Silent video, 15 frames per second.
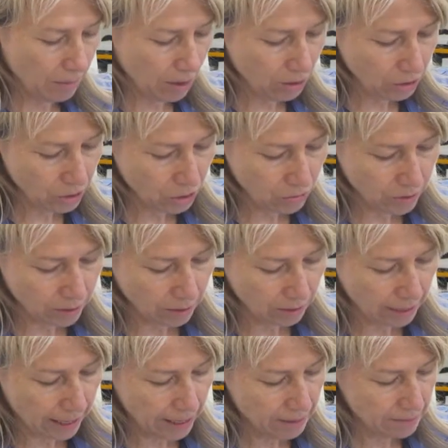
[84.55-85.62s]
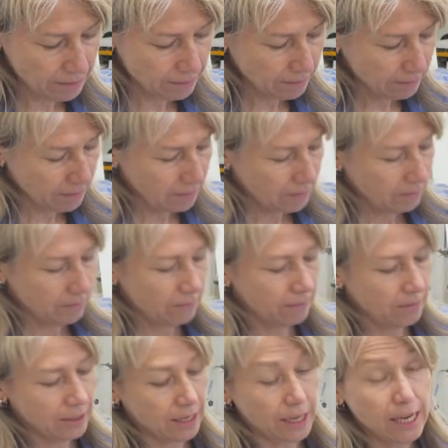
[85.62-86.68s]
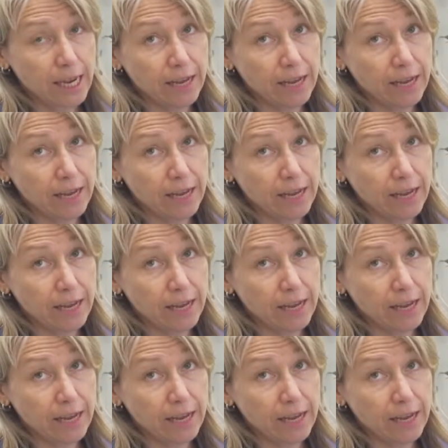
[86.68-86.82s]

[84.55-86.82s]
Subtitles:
Also with the lead, kind of